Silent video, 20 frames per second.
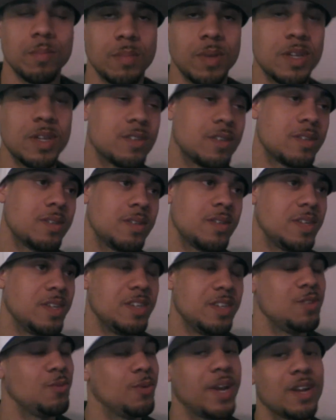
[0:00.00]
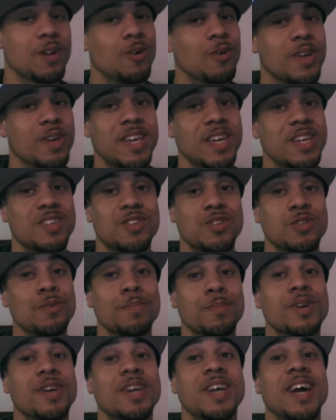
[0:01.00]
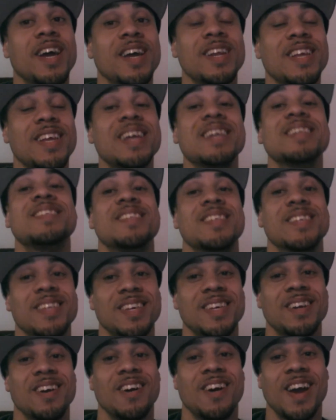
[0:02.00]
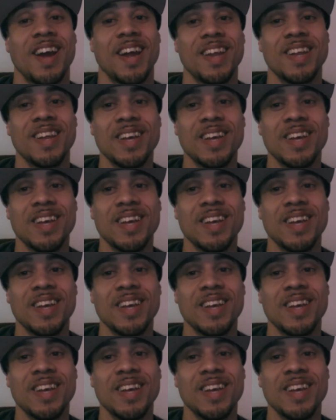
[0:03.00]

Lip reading: You ain't gonna get super cut instantly, all right?